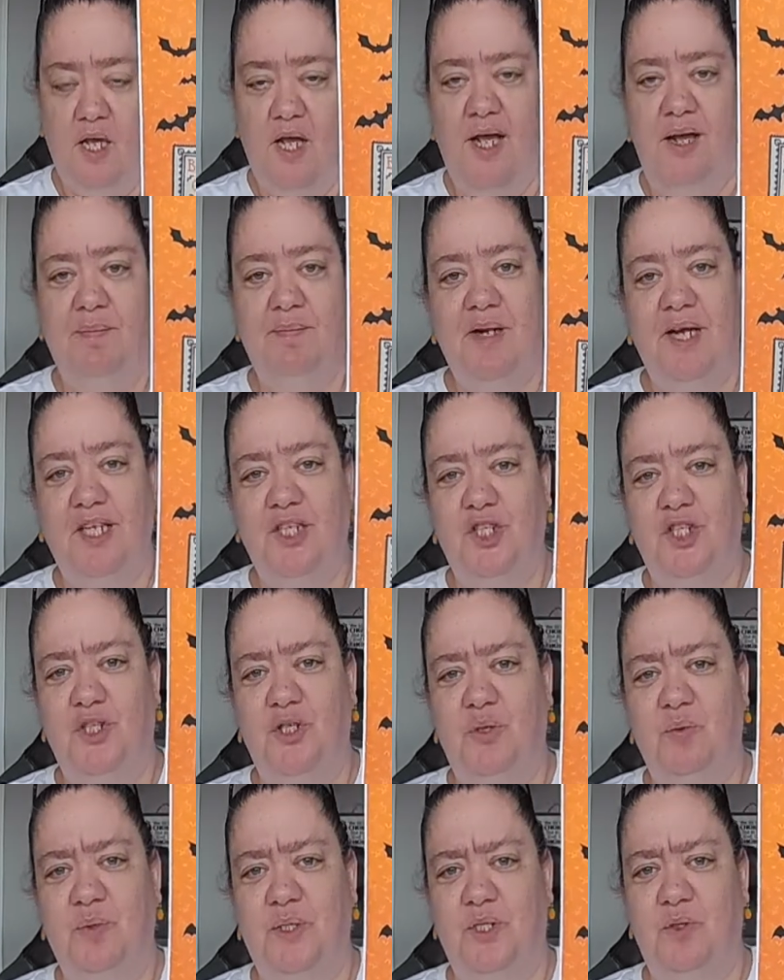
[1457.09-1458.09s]
I'm not
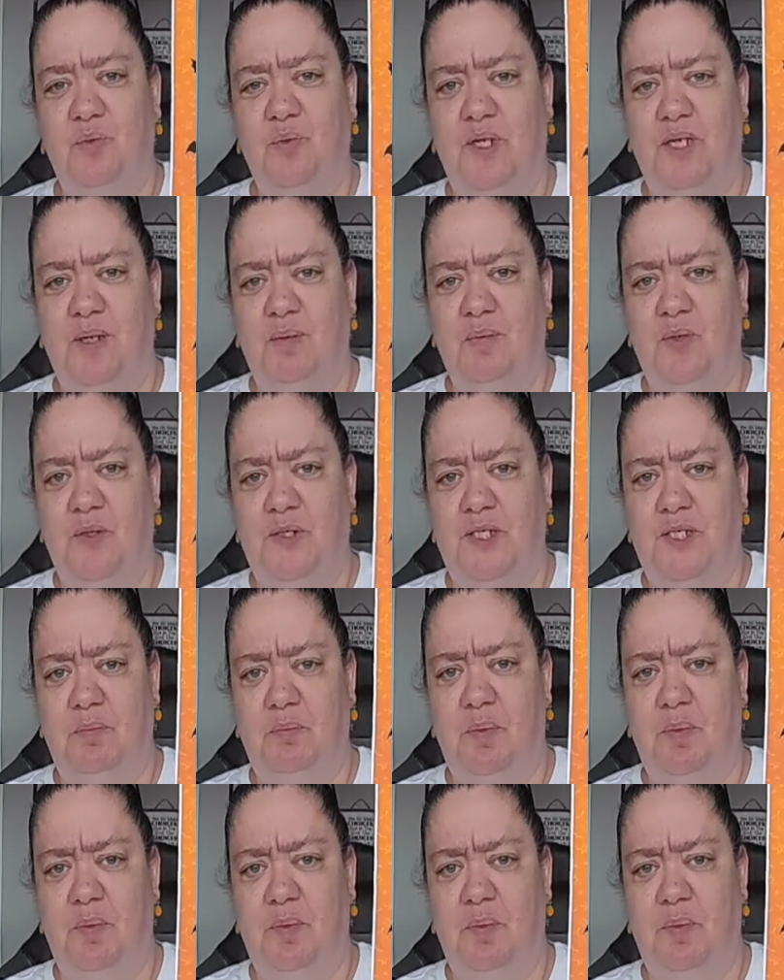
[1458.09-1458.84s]
sure which one I'm going to